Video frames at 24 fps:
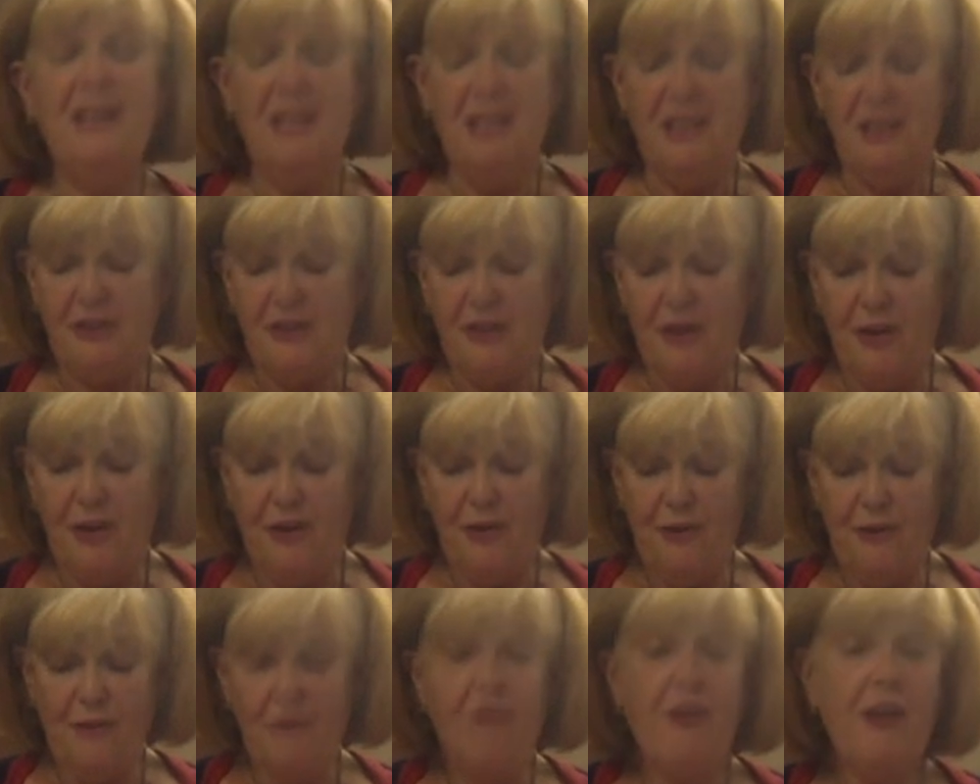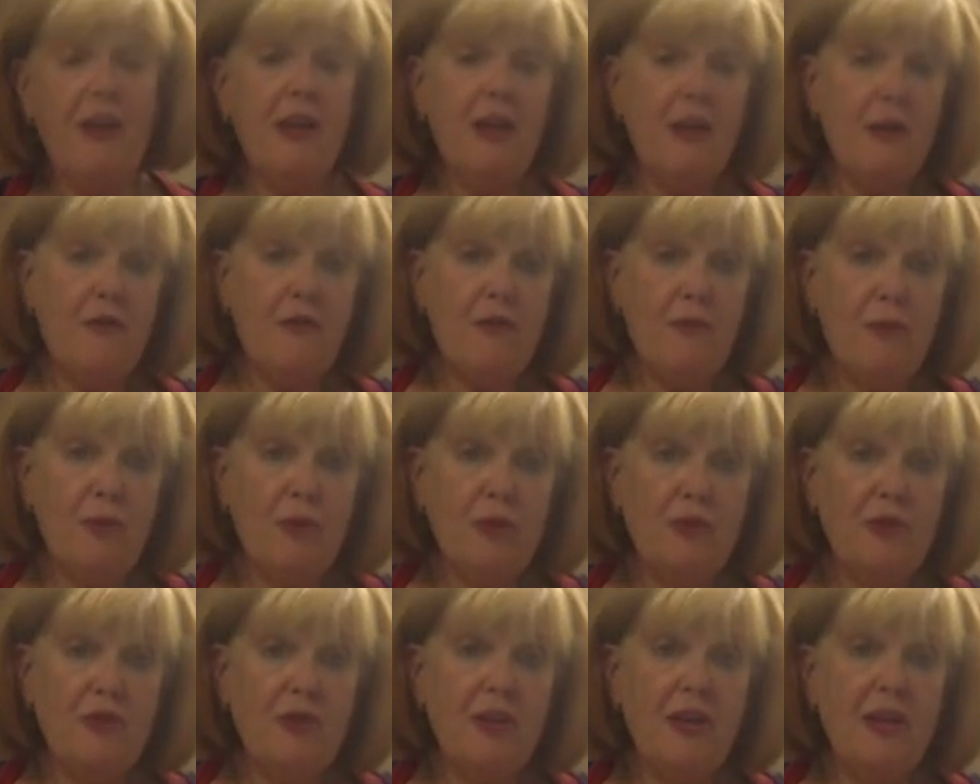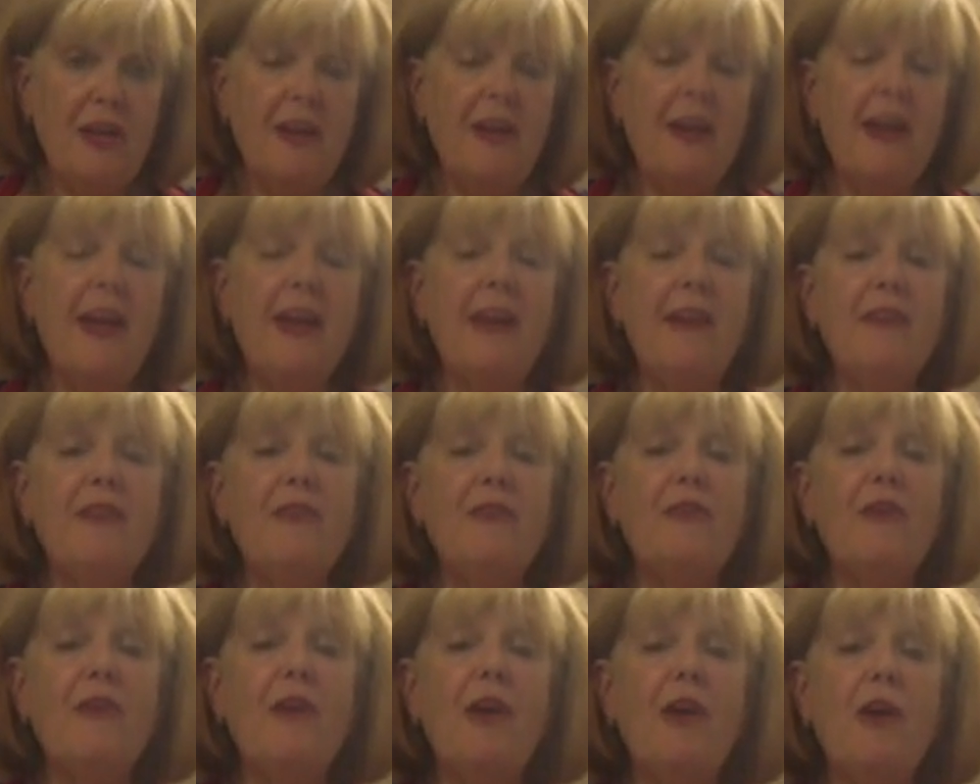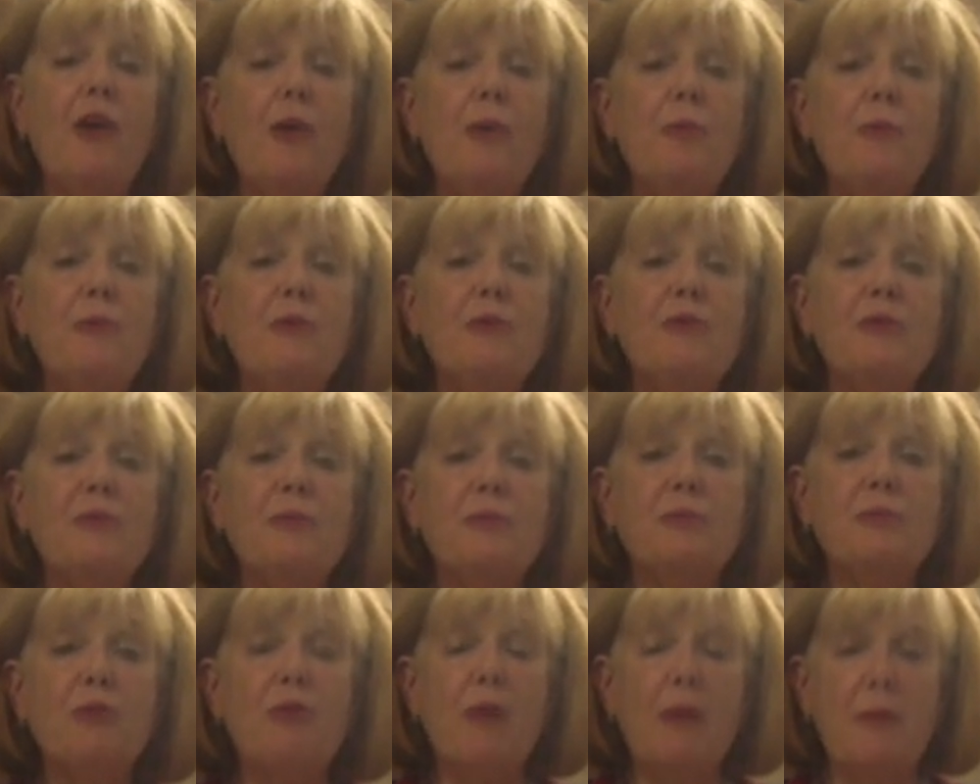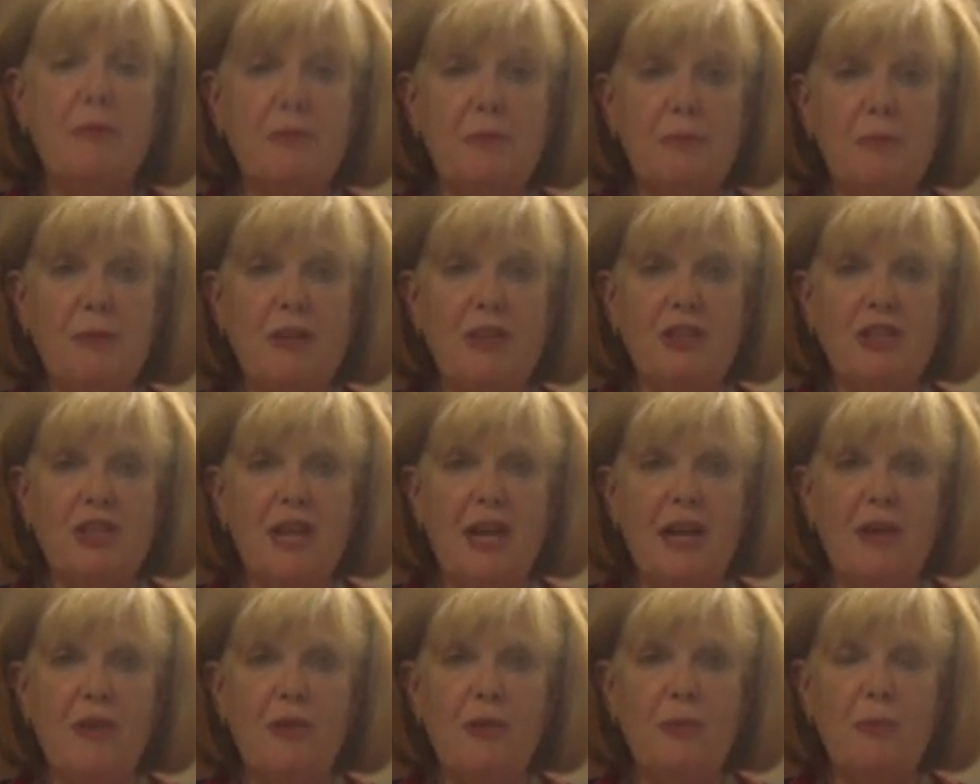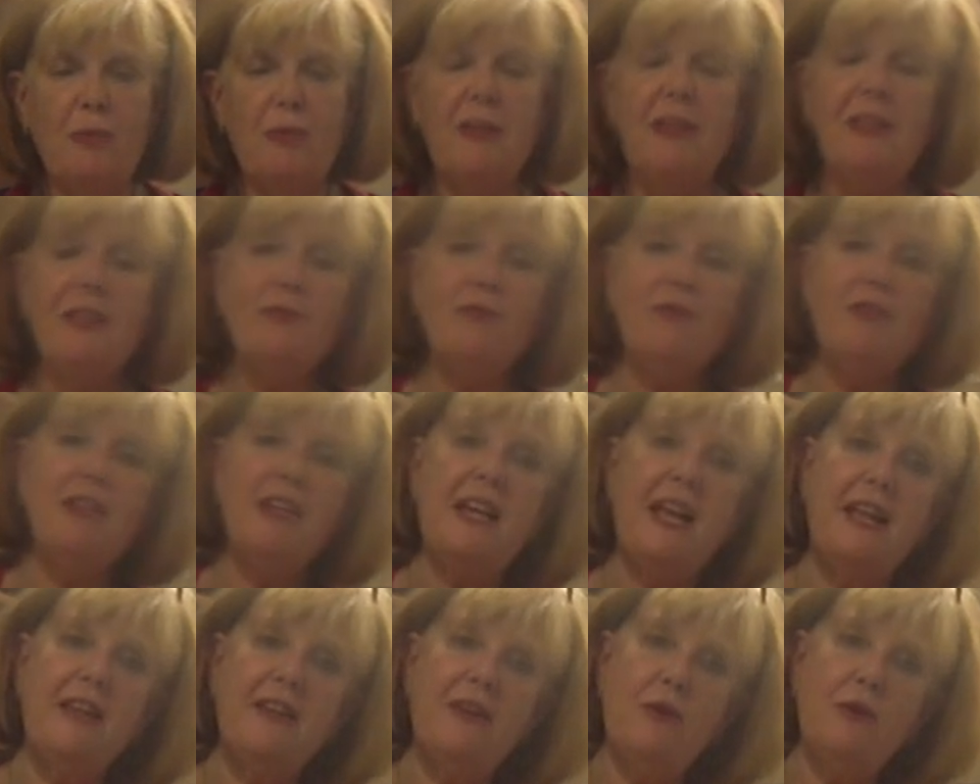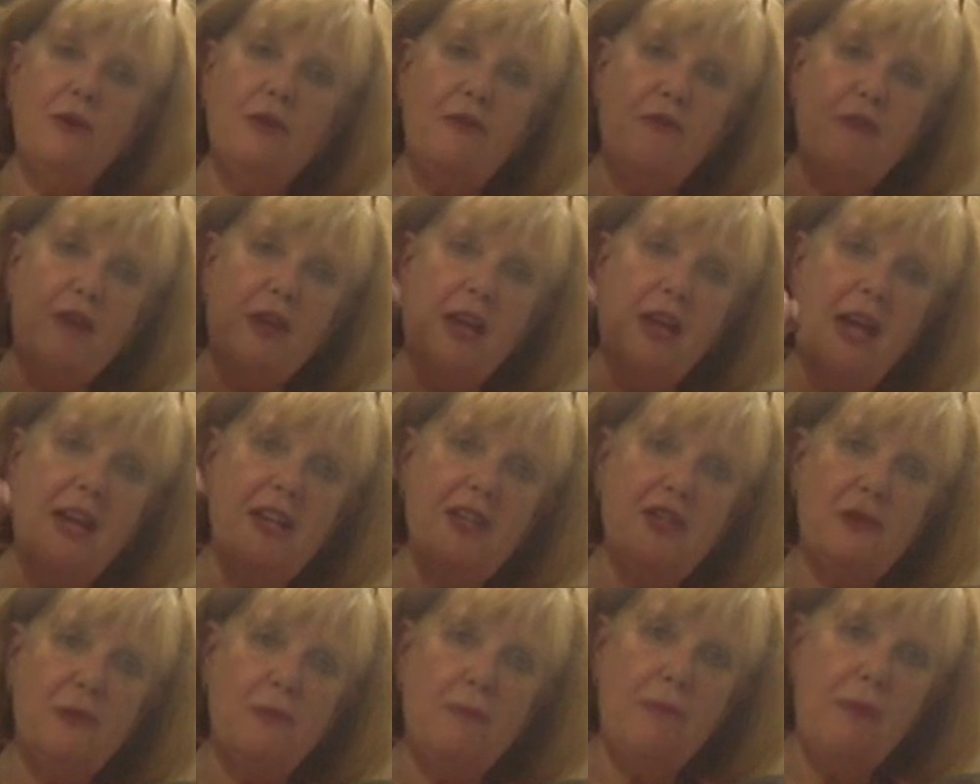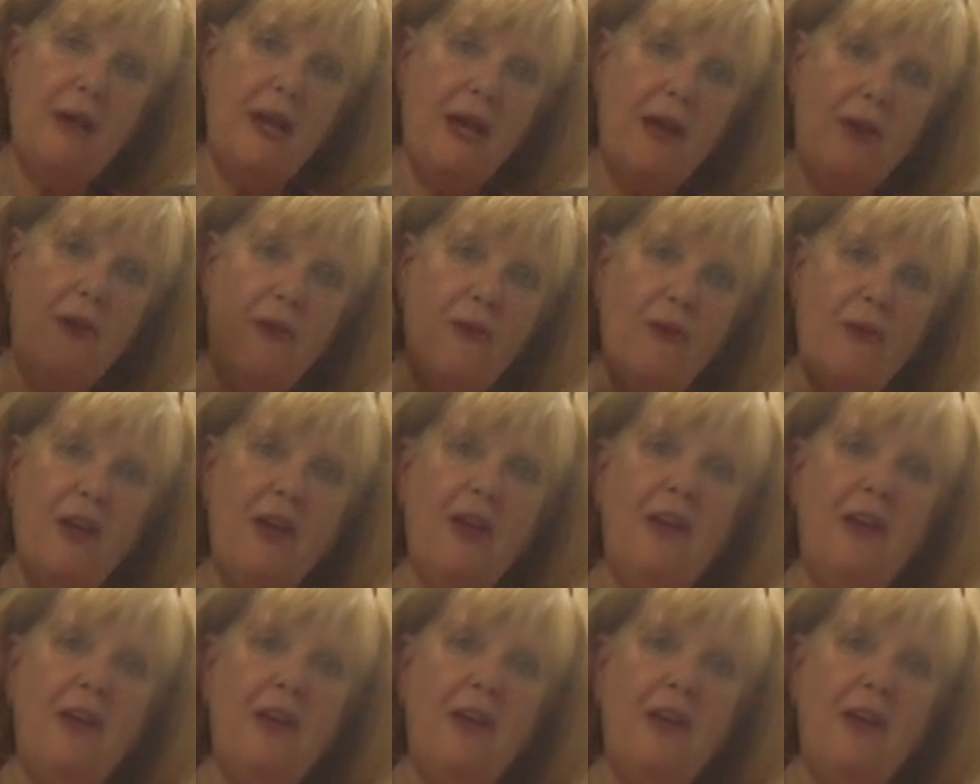so thank you for watching, and I hope you subscribe to my channel. Please ring that notification bell